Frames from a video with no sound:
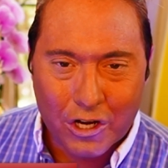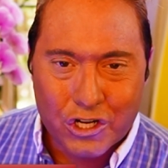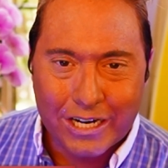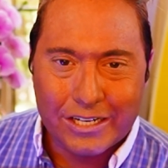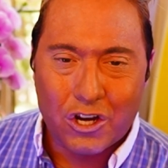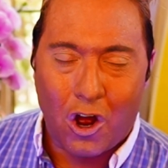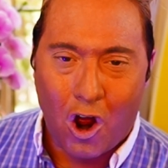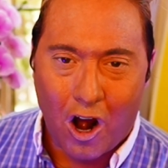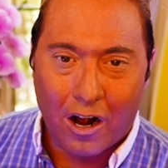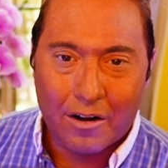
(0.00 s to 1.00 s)
And the
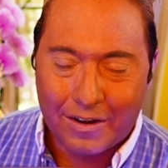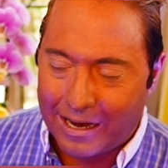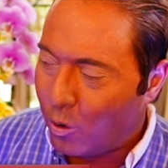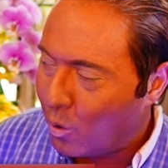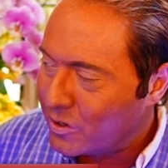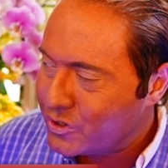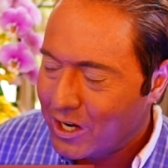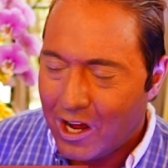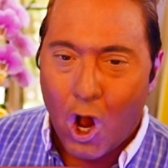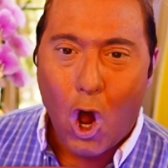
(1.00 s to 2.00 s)
worksheets are, of
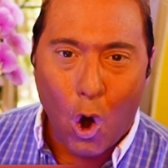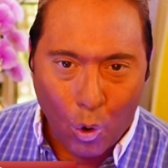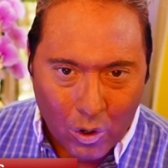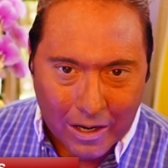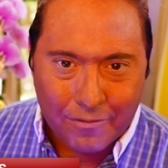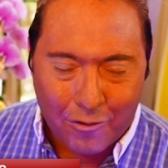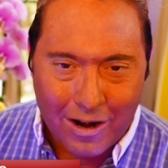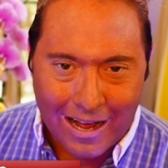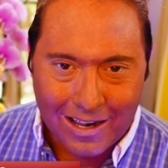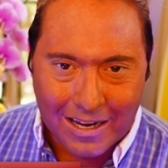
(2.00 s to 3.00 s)
course,
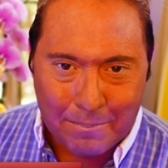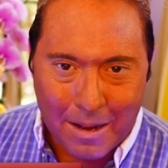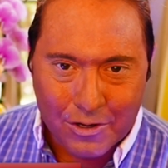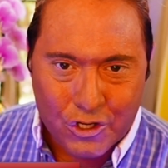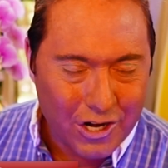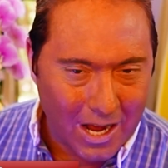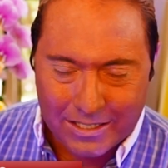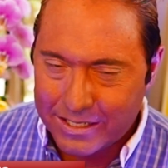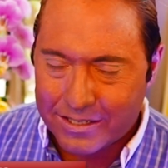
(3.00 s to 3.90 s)
only for Allied members.